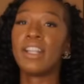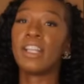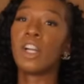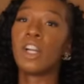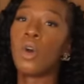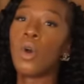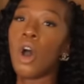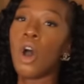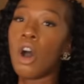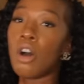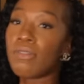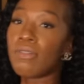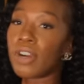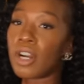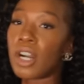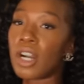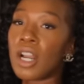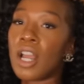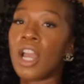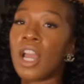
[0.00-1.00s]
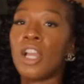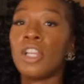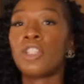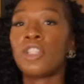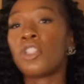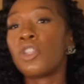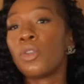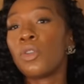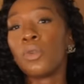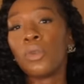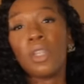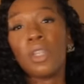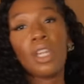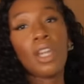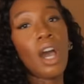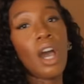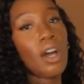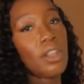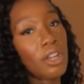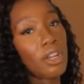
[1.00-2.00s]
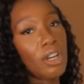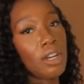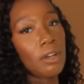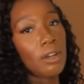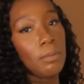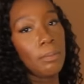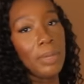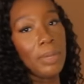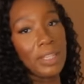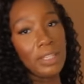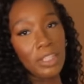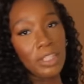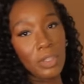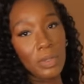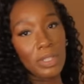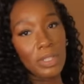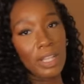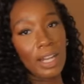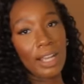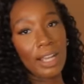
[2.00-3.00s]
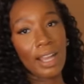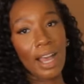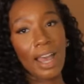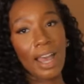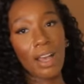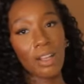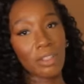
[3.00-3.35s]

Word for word: and go over to the other bathing suits that I got